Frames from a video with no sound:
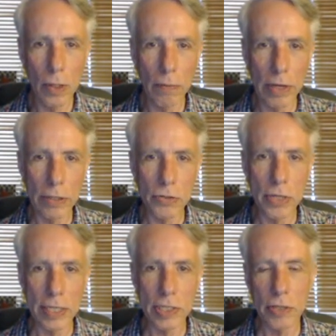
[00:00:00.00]
White goes
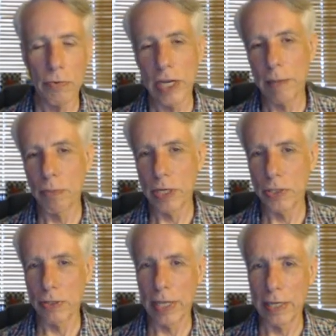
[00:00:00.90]
knight c3. I'm pretty
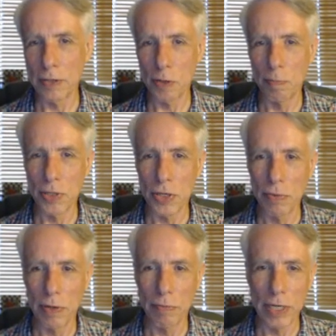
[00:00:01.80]
sure that is the
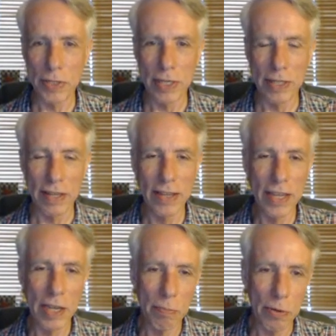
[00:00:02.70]
position we reached in the
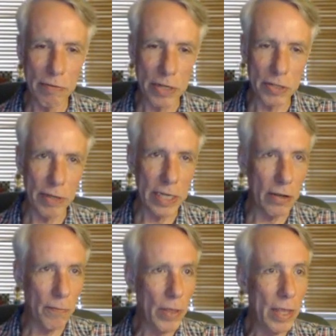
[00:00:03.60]
previous
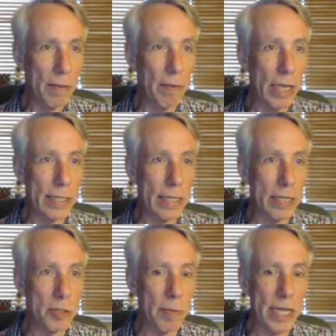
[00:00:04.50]
video. But
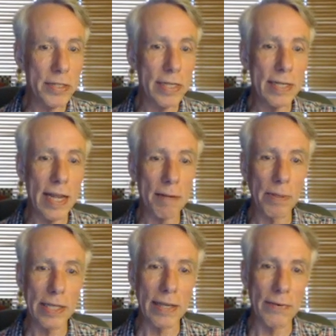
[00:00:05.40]
uh, Spassky did not
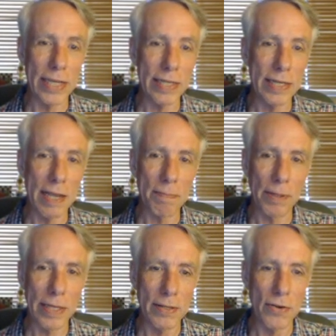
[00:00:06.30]
play that way. He did not
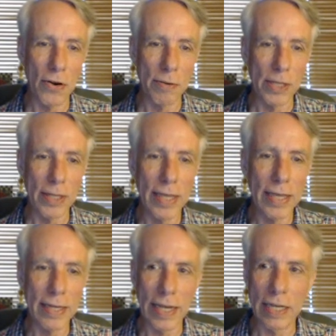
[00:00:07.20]
play the normal
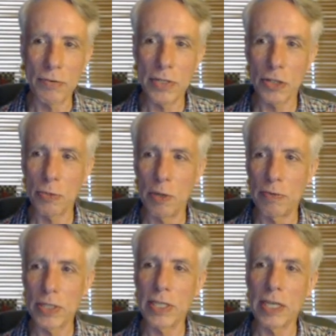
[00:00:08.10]
knight f6
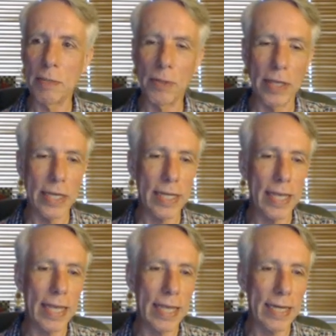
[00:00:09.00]
move. Instead, he played
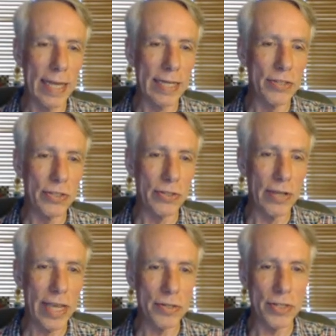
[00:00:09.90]
knight to
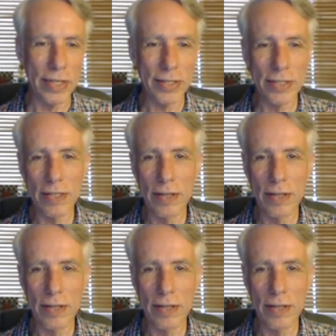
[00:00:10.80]
h6.